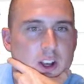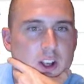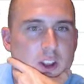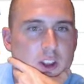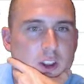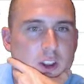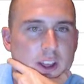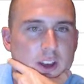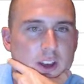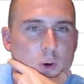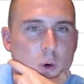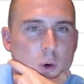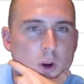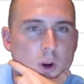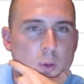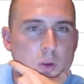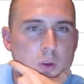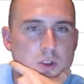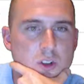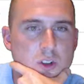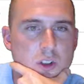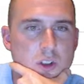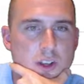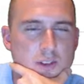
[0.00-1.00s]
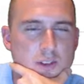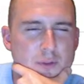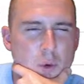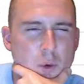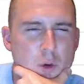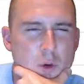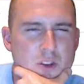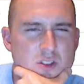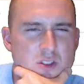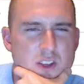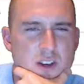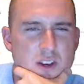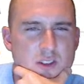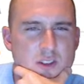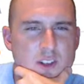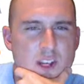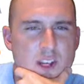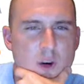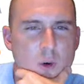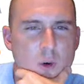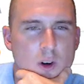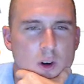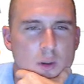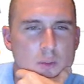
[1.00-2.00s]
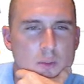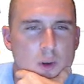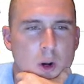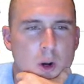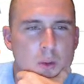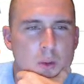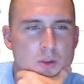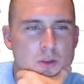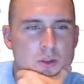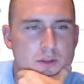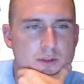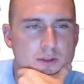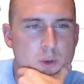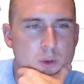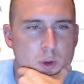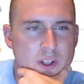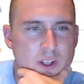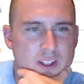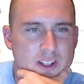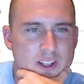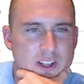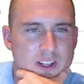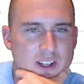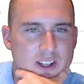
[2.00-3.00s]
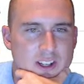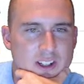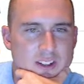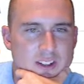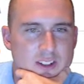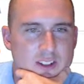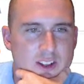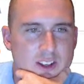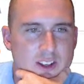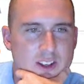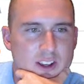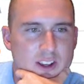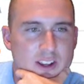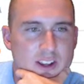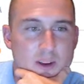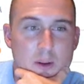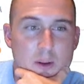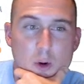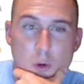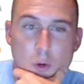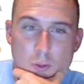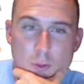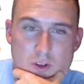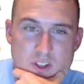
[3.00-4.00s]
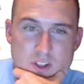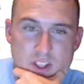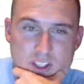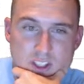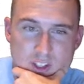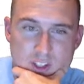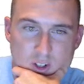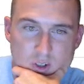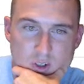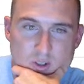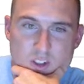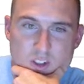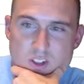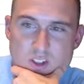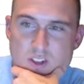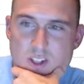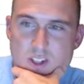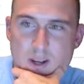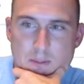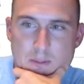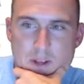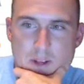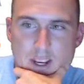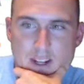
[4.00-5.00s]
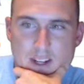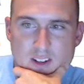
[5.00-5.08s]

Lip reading: Litecoin was at like 47. Now we're up almost to 49. When we say go, just top $9.